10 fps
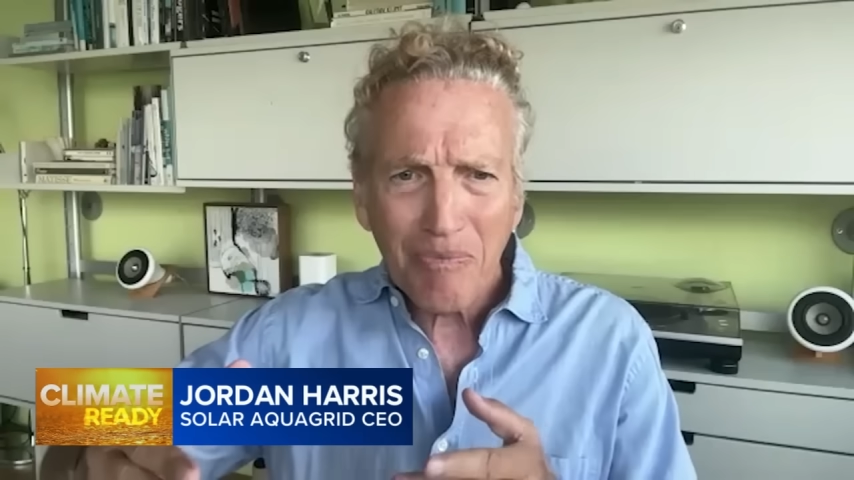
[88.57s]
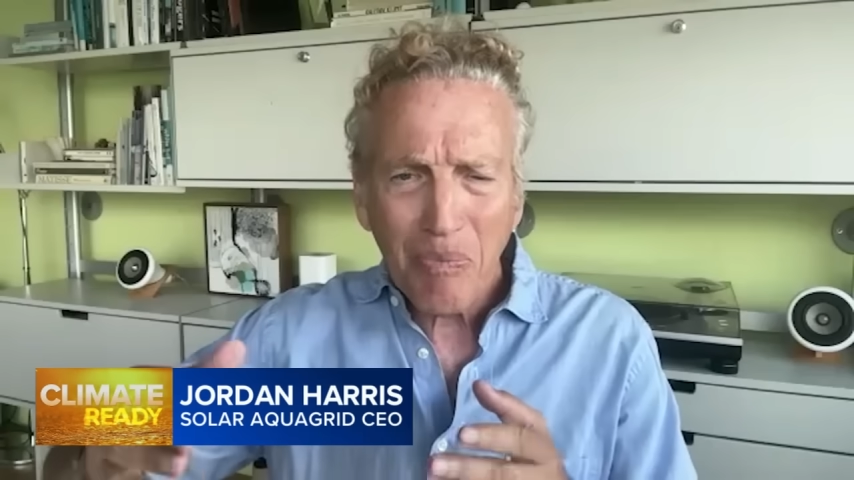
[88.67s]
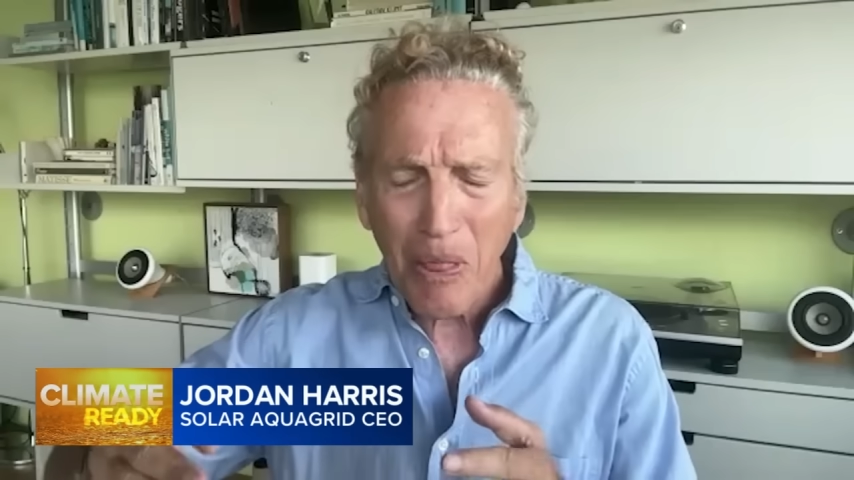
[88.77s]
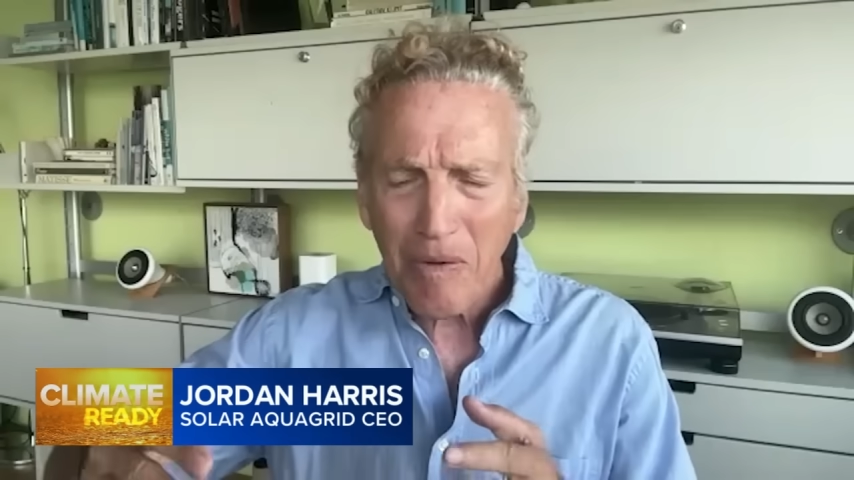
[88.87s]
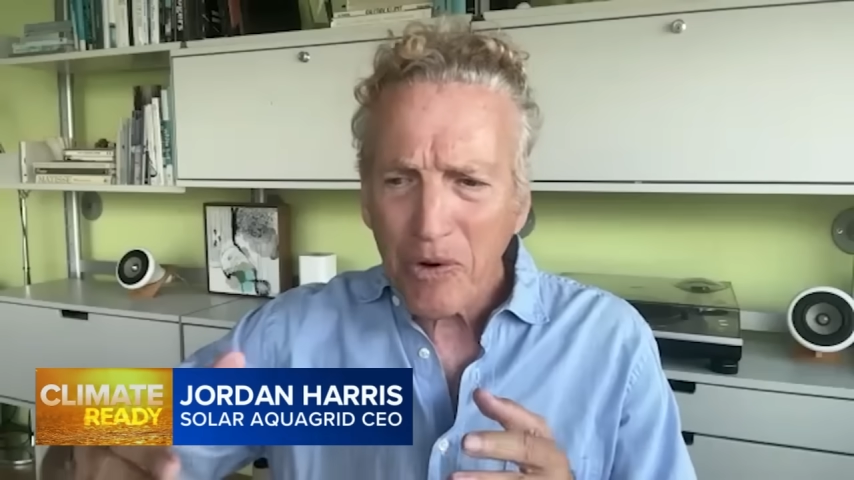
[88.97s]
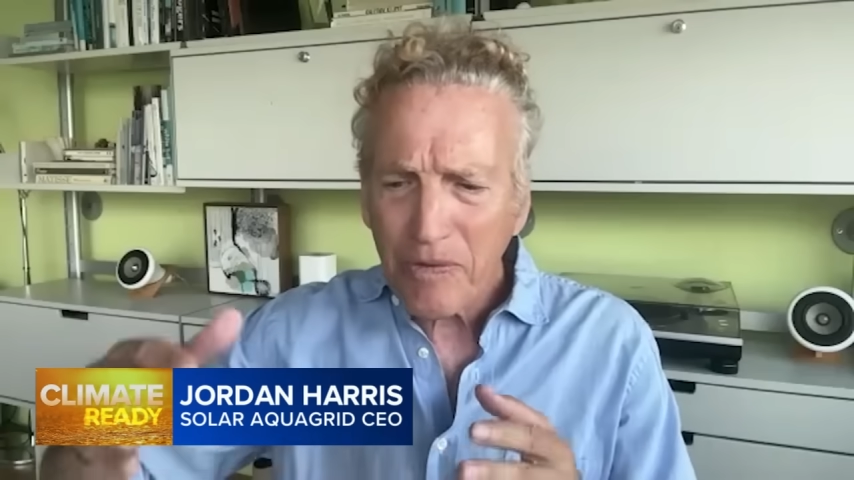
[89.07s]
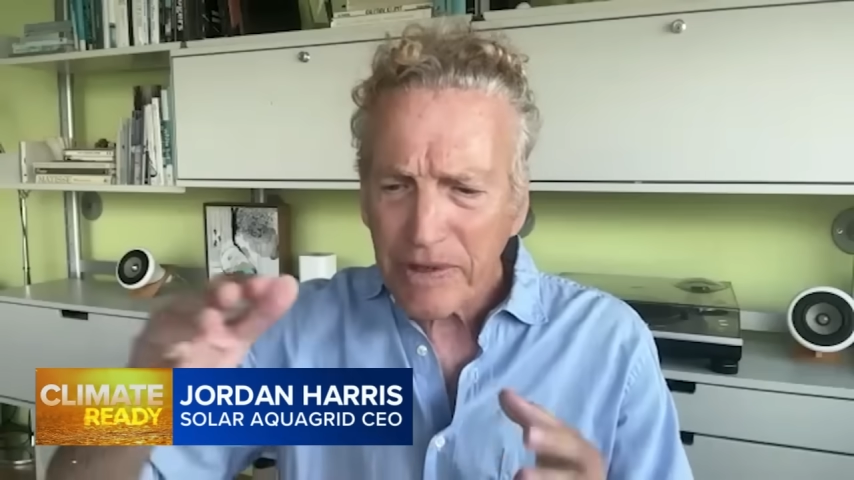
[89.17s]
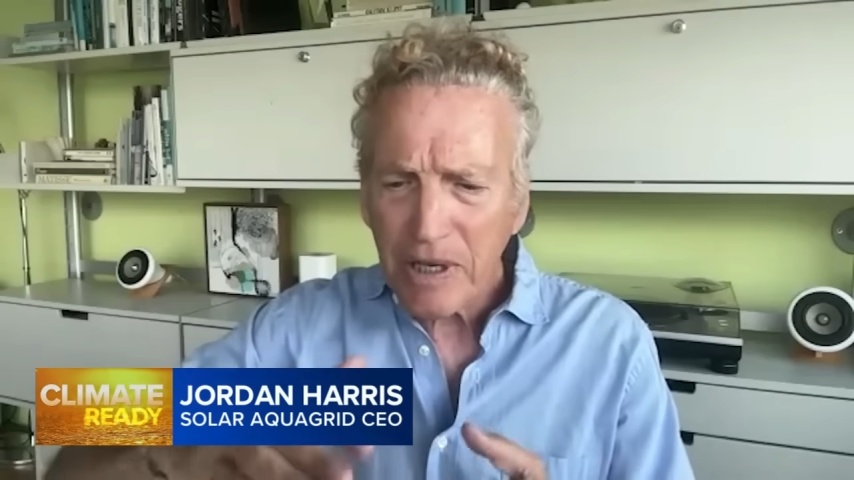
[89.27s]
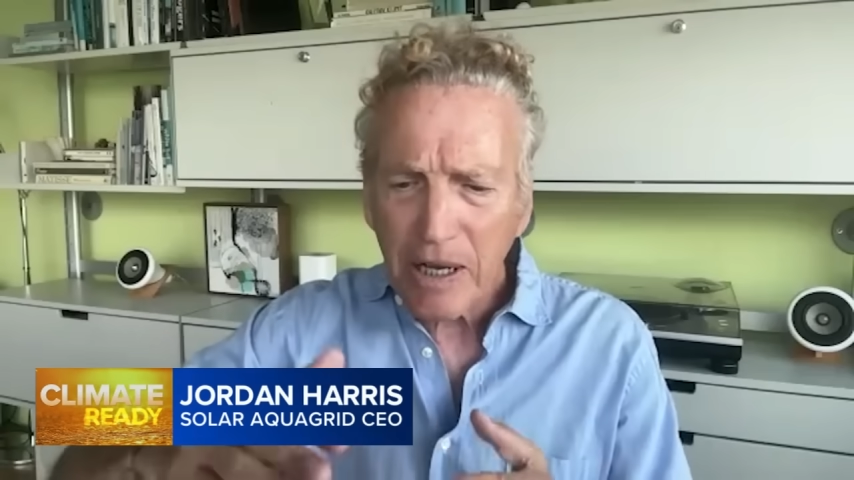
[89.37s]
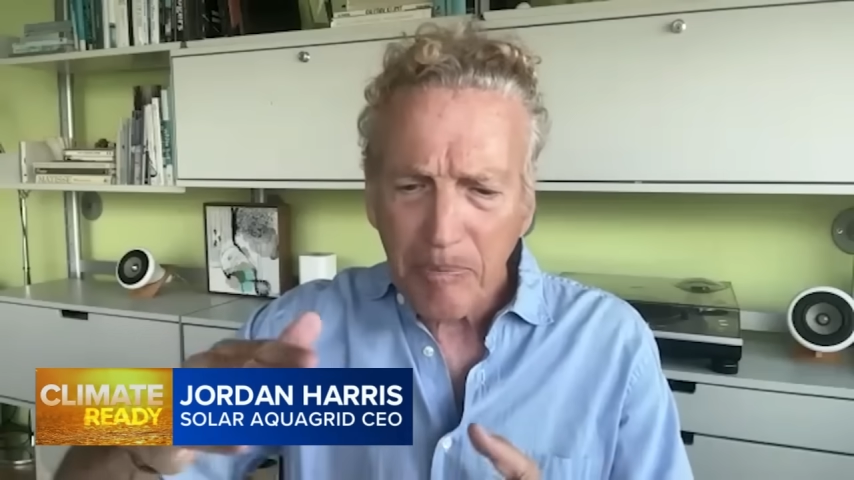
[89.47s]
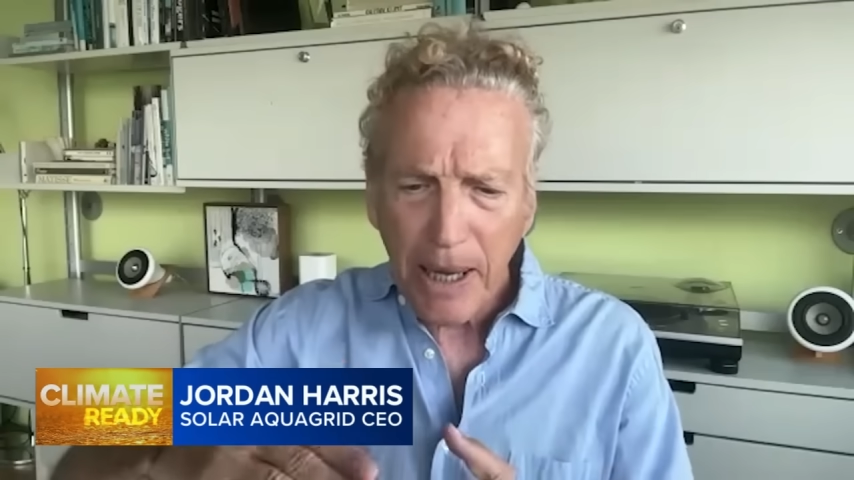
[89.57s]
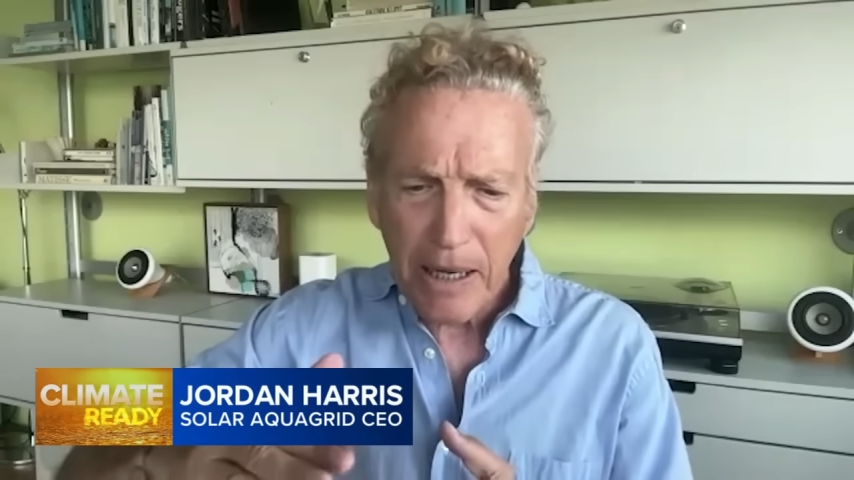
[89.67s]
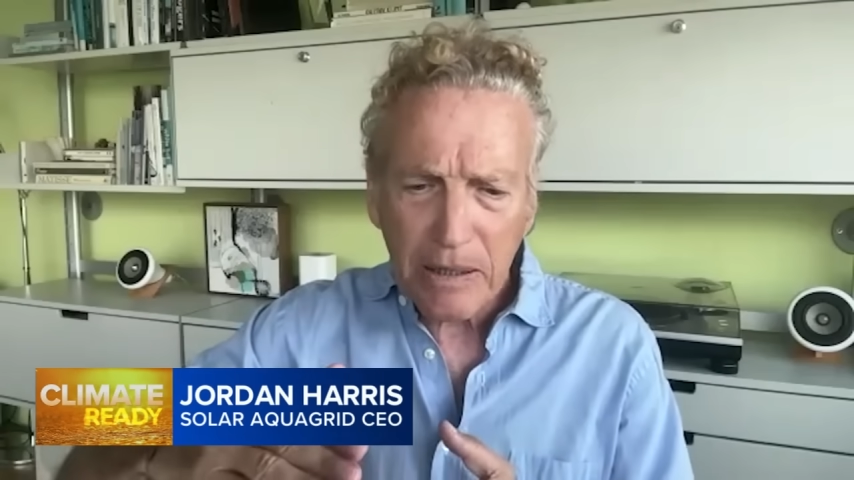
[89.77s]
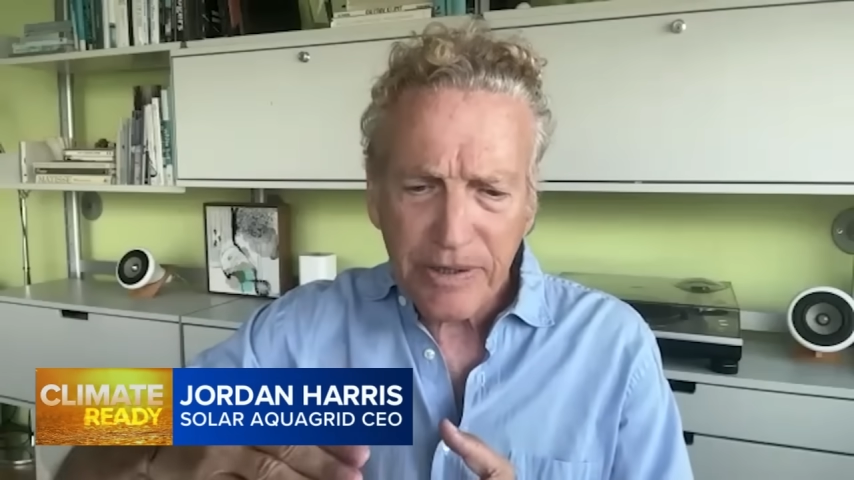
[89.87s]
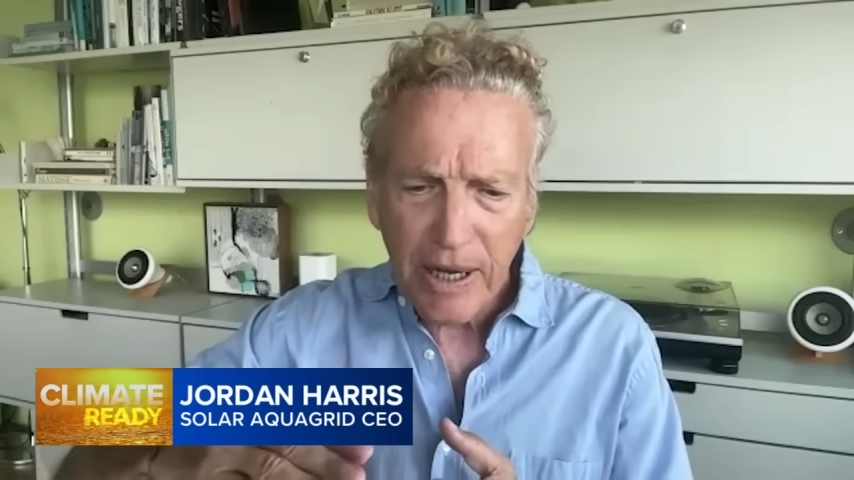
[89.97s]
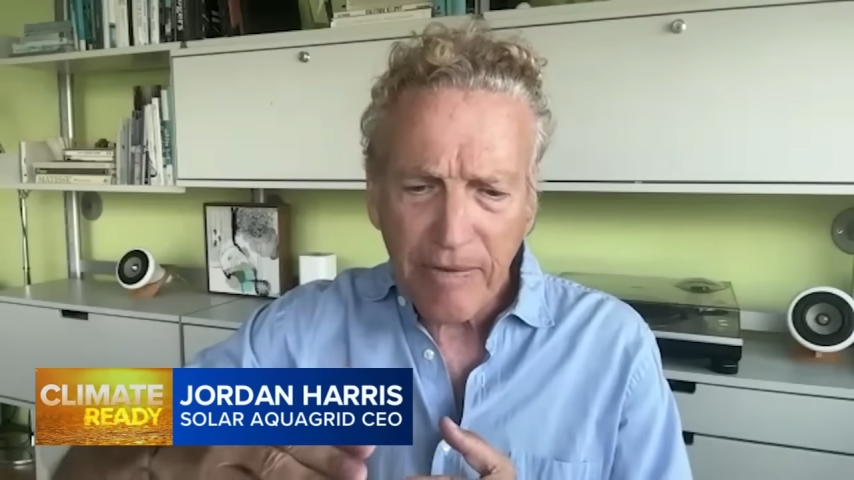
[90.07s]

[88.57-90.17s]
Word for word: photovoltaic panels have